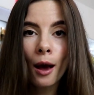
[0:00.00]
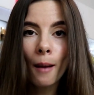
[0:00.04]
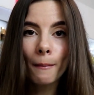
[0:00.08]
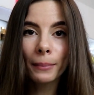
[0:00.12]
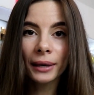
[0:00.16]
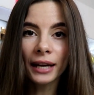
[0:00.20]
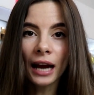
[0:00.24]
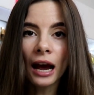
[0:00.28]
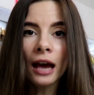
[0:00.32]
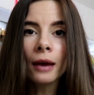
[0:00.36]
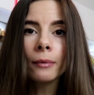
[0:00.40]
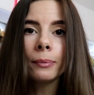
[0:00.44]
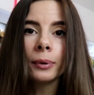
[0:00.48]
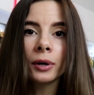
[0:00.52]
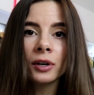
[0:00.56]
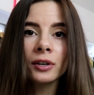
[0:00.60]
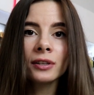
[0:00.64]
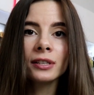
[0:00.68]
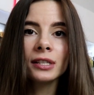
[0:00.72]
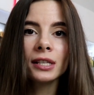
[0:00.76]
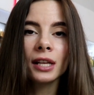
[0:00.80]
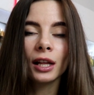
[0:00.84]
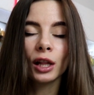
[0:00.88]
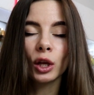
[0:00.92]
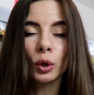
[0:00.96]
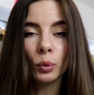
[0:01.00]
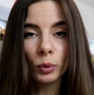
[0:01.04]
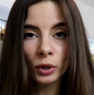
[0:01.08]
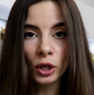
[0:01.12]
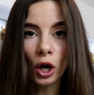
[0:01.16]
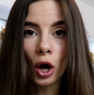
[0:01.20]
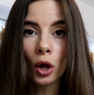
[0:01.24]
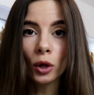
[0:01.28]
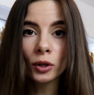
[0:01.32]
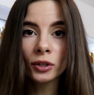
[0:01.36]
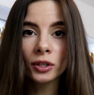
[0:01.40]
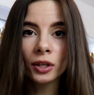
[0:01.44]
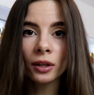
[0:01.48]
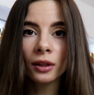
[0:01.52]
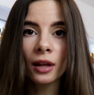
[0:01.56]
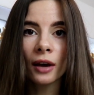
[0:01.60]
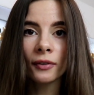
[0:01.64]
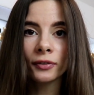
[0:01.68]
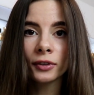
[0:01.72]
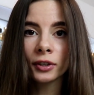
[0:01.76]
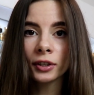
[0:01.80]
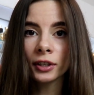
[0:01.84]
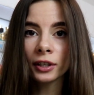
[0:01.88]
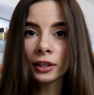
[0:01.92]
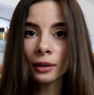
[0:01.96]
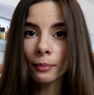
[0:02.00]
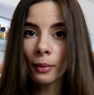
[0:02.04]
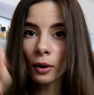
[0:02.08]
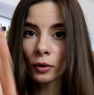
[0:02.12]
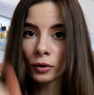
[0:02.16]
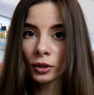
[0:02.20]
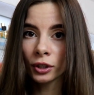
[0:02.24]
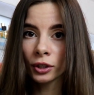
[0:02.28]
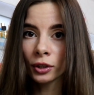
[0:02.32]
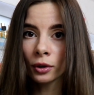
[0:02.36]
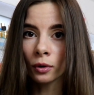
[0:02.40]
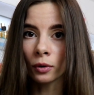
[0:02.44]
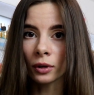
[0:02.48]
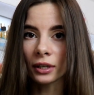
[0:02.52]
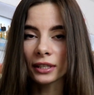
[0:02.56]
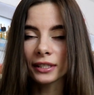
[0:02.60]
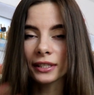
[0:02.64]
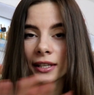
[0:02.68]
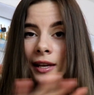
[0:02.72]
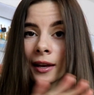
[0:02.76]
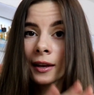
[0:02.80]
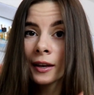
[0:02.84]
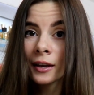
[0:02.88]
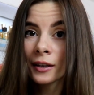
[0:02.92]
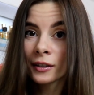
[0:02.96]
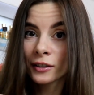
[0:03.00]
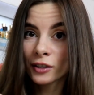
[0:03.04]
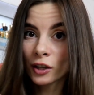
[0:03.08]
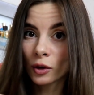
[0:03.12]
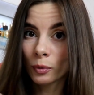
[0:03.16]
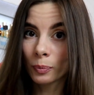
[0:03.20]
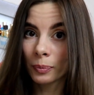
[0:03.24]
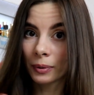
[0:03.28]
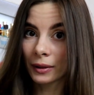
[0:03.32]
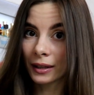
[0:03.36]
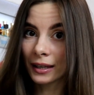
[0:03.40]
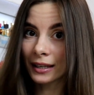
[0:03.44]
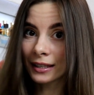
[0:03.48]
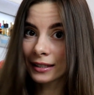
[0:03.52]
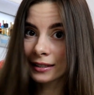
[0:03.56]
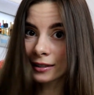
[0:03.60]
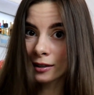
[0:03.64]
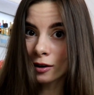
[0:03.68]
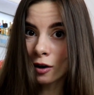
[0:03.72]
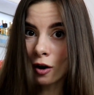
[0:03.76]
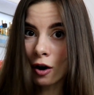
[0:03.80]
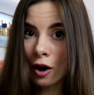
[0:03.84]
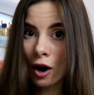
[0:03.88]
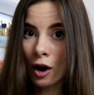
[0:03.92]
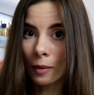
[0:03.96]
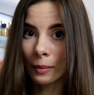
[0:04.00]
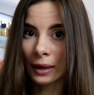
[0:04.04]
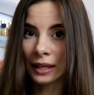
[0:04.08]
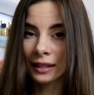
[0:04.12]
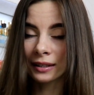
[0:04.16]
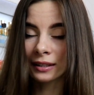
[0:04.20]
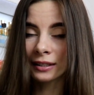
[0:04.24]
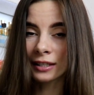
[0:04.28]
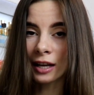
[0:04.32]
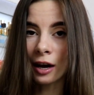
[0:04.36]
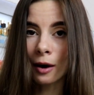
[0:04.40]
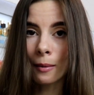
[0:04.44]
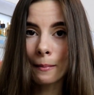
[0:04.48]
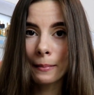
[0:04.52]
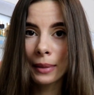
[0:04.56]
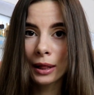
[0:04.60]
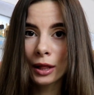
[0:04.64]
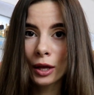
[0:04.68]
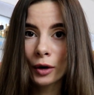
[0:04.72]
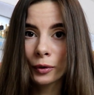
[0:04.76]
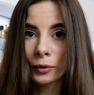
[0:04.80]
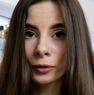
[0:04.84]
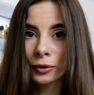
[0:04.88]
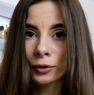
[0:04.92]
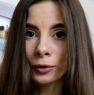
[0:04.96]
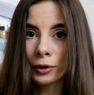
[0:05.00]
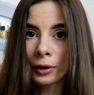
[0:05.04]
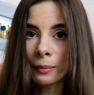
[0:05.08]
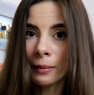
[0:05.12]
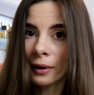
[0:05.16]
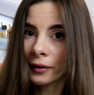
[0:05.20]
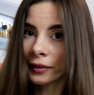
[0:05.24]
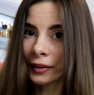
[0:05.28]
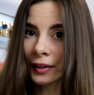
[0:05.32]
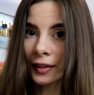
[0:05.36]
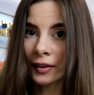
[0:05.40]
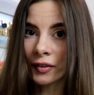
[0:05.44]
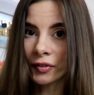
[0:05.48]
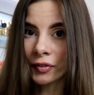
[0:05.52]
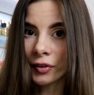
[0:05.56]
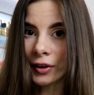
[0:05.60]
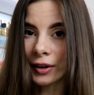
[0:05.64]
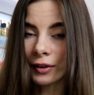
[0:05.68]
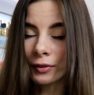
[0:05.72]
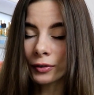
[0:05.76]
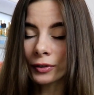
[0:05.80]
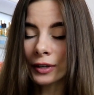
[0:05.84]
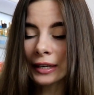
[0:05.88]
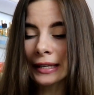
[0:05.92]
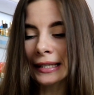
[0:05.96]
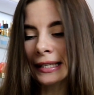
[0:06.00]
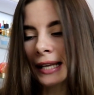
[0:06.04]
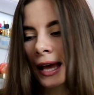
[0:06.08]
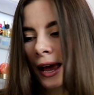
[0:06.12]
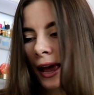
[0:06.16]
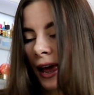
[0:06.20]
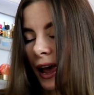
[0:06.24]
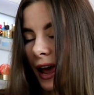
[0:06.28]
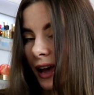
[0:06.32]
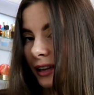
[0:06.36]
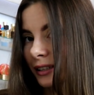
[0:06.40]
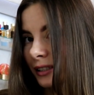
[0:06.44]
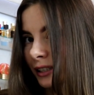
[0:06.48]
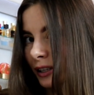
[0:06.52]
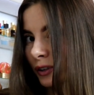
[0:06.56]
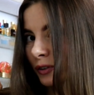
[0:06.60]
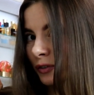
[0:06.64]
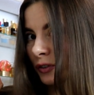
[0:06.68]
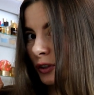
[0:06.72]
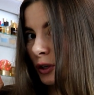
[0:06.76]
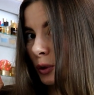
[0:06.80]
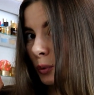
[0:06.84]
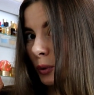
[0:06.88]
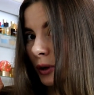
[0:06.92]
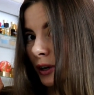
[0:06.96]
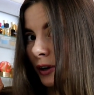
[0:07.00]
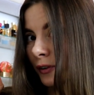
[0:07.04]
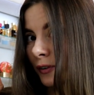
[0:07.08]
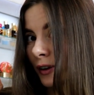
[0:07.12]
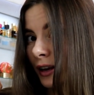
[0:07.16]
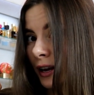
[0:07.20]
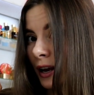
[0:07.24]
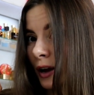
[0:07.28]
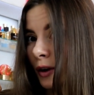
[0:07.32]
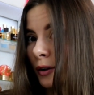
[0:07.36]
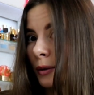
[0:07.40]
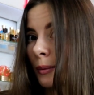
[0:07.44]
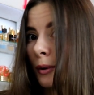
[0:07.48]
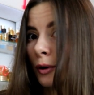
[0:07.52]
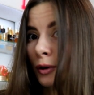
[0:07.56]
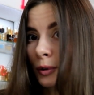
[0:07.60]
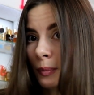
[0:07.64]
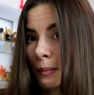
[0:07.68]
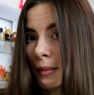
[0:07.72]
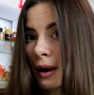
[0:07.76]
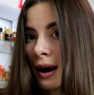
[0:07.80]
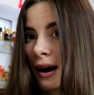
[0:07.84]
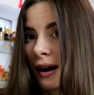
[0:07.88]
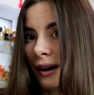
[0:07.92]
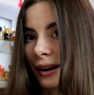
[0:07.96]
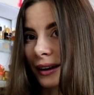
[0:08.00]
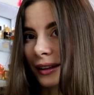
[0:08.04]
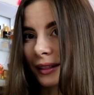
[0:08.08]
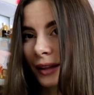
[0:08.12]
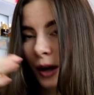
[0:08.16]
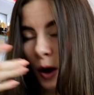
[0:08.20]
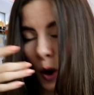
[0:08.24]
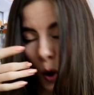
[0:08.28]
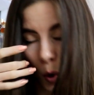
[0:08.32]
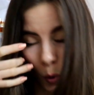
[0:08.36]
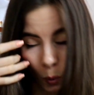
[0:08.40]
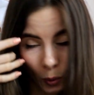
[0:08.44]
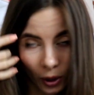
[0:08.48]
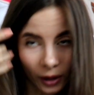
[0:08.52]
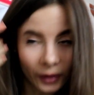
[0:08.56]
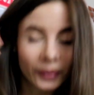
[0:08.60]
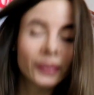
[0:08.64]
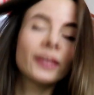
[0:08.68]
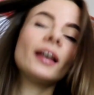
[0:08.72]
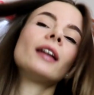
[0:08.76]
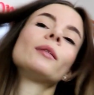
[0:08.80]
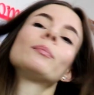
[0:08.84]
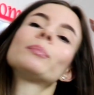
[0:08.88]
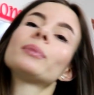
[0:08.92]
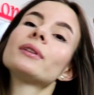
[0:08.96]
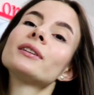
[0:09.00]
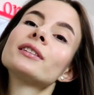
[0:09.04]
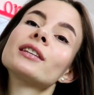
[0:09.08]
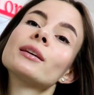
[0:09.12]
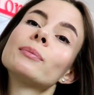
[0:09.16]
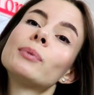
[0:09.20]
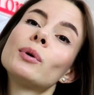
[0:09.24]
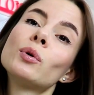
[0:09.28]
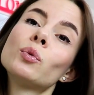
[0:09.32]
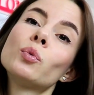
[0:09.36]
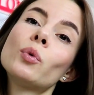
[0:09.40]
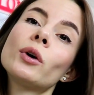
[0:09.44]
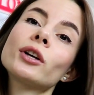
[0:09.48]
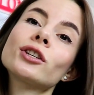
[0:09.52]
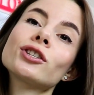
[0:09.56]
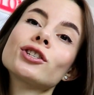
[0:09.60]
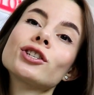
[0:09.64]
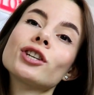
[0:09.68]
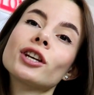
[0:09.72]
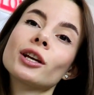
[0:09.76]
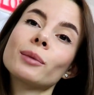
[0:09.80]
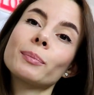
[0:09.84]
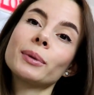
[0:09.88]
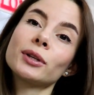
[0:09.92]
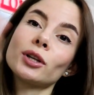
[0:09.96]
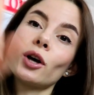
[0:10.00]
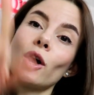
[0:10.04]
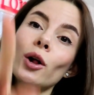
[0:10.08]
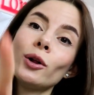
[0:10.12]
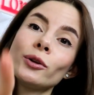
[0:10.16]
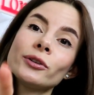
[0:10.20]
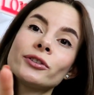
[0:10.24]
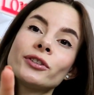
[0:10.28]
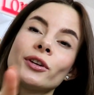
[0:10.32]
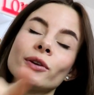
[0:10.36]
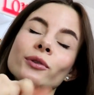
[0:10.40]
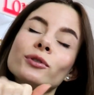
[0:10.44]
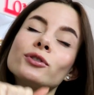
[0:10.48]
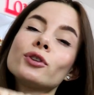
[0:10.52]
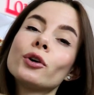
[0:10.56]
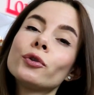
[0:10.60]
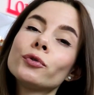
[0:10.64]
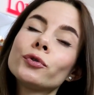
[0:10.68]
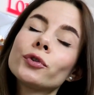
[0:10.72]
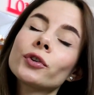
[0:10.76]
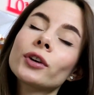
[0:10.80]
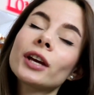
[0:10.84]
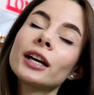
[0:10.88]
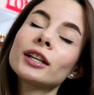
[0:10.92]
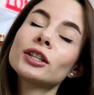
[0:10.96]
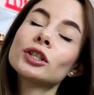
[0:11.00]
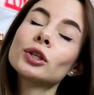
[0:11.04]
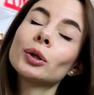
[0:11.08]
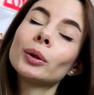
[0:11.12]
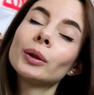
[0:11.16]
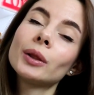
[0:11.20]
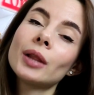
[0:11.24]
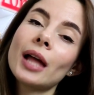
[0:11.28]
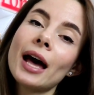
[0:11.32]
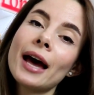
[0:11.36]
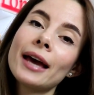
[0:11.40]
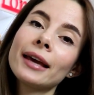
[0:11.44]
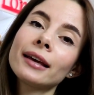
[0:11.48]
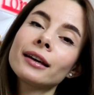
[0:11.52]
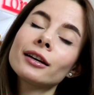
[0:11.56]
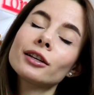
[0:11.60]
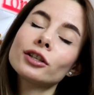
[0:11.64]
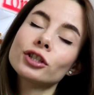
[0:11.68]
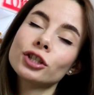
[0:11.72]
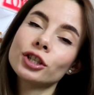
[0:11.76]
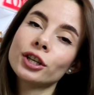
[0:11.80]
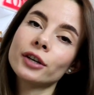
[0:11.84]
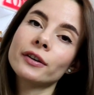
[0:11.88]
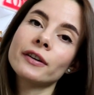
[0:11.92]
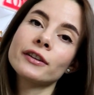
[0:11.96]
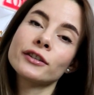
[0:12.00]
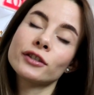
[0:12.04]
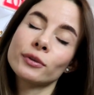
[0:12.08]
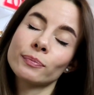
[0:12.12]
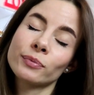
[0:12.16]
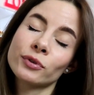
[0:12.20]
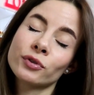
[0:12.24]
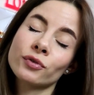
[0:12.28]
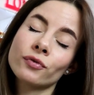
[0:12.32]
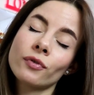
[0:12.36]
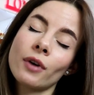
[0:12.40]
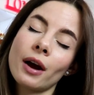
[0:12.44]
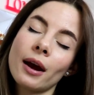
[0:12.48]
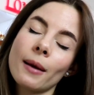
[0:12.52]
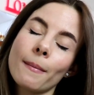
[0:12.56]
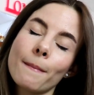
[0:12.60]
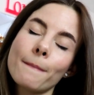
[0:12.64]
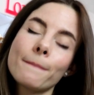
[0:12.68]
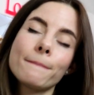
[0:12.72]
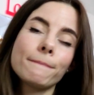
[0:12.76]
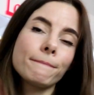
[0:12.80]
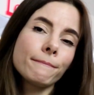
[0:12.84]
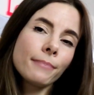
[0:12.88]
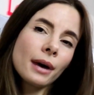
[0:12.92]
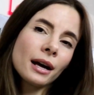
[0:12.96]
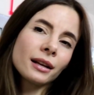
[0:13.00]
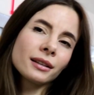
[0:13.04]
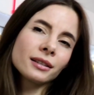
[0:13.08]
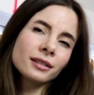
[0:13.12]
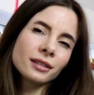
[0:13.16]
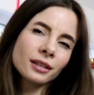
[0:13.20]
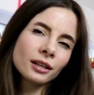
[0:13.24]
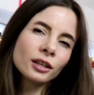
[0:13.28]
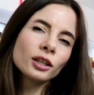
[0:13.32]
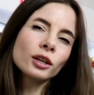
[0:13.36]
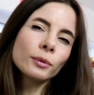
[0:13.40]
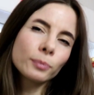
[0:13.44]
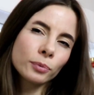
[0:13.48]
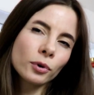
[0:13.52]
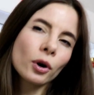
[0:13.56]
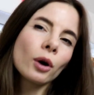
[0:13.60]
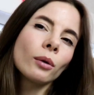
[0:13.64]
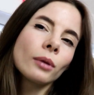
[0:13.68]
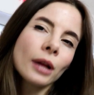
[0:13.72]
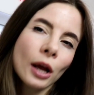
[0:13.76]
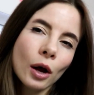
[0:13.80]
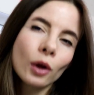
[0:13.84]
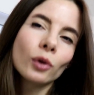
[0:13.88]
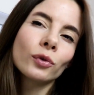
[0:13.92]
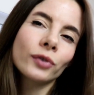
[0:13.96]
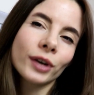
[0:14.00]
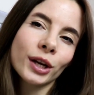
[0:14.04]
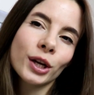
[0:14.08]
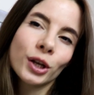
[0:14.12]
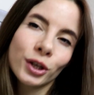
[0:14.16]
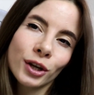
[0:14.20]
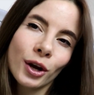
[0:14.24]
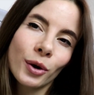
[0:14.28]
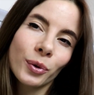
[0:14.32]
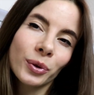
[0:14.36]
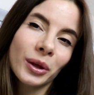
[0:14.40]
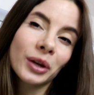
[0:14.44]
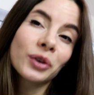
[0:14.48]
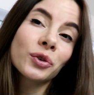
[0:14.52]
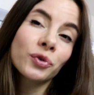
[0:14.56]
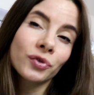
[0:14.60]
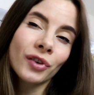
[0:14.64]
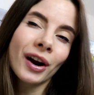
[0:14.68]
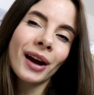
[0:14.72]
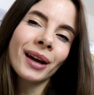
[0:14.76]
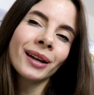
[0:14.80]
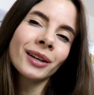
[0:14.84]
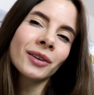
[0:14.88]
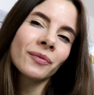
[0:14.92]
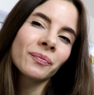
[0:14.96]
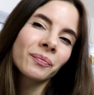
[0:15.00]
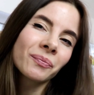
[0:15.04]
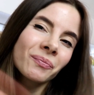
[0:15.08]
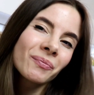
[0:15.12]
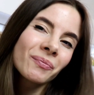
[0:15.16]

But I personally would also love to hear about yours, so please comment down below your monthly favorites, and if you want to find out about mine, well then please keep on watching, but also don't forget to like, share and subscribe. But you probably already know that, right?